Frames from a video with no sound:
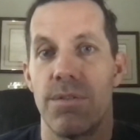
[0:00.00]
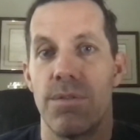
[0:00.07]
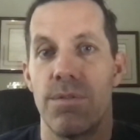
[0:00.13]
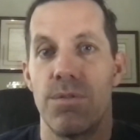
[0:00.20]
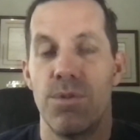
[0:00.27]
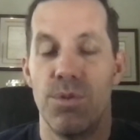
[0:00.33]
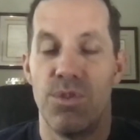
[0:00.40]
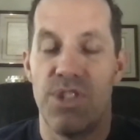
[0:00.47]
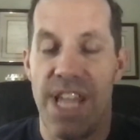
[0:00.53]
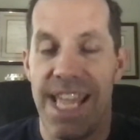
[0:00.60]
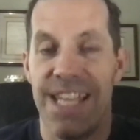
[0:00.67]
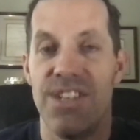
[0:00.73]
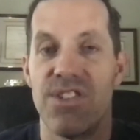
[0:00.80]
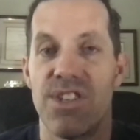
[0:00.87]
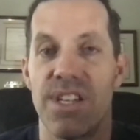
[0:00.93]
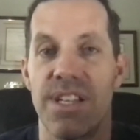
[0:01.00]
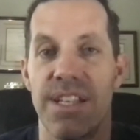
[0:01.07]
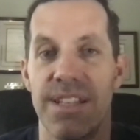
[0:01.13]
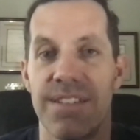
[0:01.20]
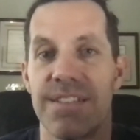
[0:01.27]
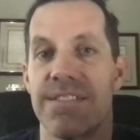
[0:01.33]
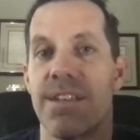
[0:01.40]
to change it
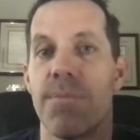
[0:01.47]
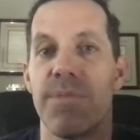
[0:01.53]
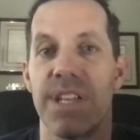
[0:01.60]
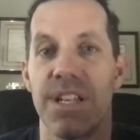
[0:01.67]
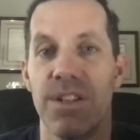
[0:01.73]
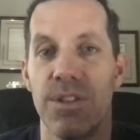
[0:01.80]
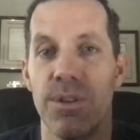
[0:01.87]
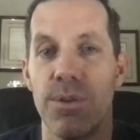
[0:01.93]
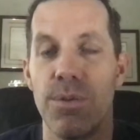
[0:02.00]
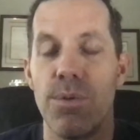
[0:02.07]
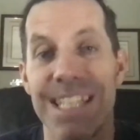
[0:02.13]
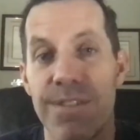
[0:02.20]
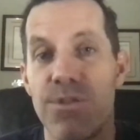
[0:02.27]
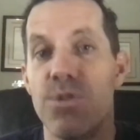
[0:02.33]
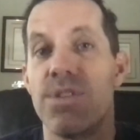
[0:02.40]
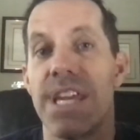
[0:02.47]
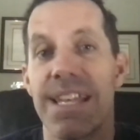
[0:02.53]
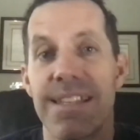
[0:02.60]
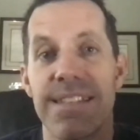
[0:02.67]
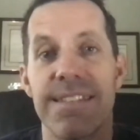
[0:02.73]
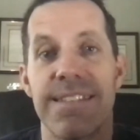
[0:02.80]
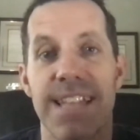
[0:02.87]
into something new, if you
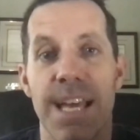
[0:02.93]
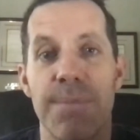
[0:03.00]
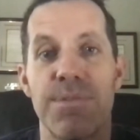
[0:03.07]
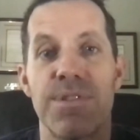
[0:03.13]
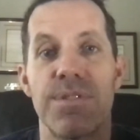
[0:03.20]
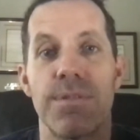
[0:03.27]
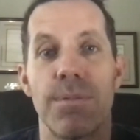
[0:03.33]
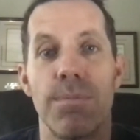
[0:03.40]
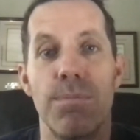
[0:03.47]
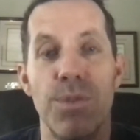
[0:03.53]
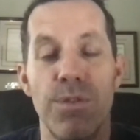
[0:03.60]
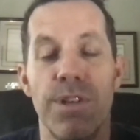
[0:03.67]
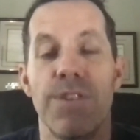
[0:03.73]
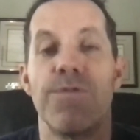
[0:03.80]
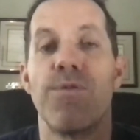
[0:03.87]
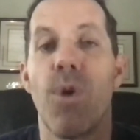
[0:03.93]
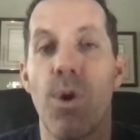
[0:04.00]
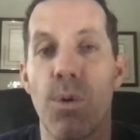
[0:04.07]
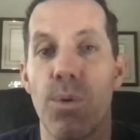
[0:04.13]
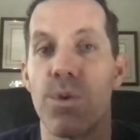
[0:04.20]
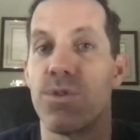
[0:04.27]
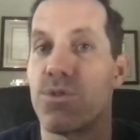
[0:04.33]
take the steps moving
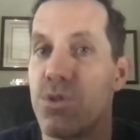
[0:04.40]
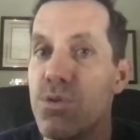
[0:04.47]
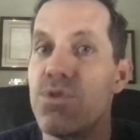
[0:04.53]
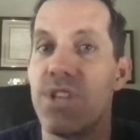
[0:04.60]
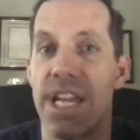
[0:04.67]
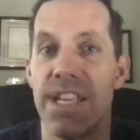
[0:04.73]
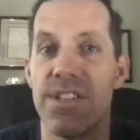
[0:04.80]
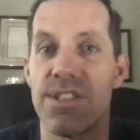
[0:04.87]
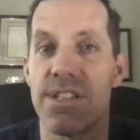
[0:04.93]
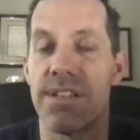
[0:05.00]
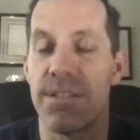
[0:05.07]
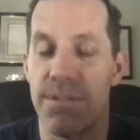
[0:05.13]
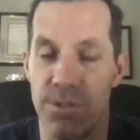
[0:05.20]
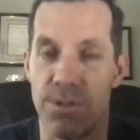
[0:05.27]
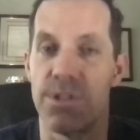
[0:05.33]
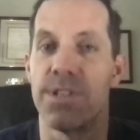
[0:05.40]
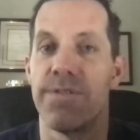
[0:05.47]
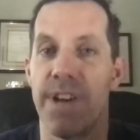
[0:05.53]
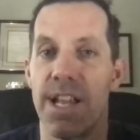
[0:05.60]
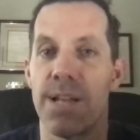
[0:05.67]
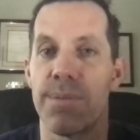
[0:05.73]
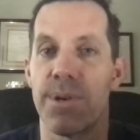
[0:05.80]
forward to change it, you're a
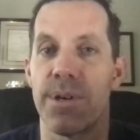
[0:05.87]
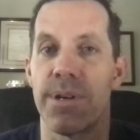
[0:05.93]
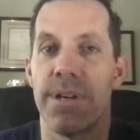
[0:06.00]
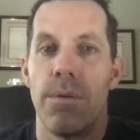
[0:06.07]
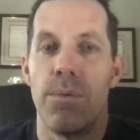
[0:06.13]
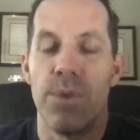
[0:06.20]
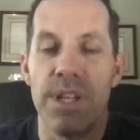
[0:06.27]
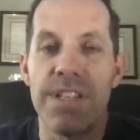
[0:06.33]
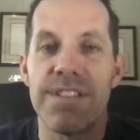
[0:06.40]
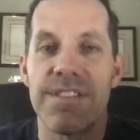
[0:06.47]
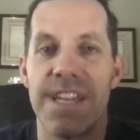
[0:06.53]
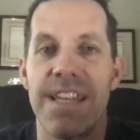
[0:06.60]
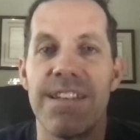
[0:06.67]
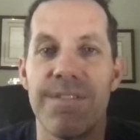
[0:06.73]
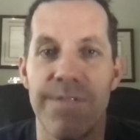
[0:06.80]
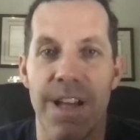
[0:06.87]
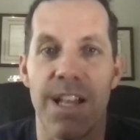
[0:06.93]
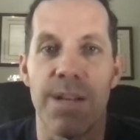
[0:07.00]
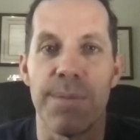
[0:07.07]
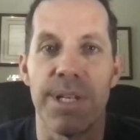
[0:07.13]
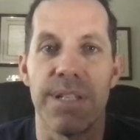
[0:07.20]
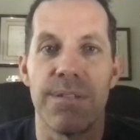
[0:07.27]
developer. Real estate
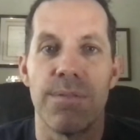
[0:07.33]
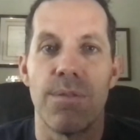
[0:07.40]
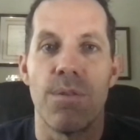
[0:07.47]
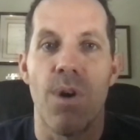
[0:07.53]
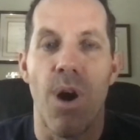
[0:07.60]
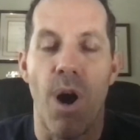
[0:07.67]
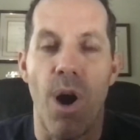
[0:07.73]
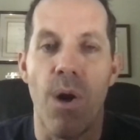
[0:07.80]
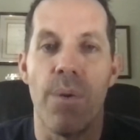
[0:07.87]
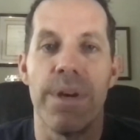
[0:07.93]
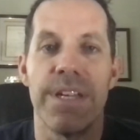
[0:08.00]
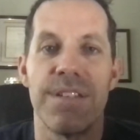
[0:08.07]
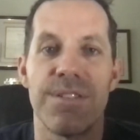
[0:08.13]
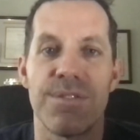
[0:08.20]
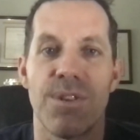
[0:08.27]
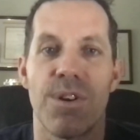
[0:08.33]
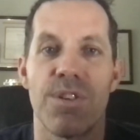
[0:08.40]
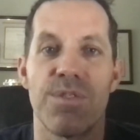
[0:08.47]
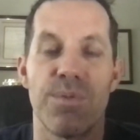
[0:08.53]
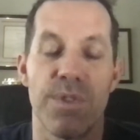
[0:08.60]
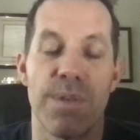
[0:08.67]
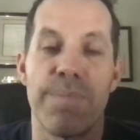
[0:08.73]
development always
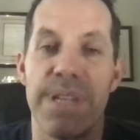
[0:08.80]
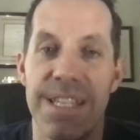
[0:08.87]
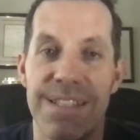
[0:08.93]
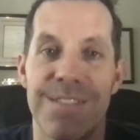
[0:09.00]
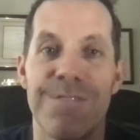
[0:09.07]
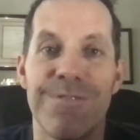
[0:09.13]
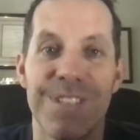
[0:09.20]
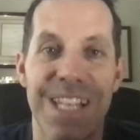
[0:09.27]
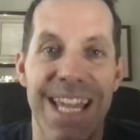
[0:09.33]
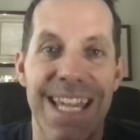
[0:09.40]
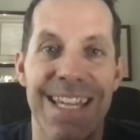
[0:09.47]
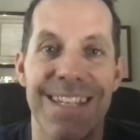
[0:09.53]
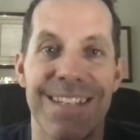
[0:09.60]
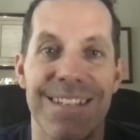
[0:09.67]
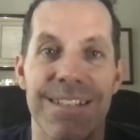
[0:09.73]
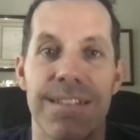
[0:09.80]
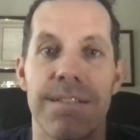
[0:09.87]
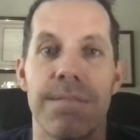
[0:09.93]
starts with a piece of land.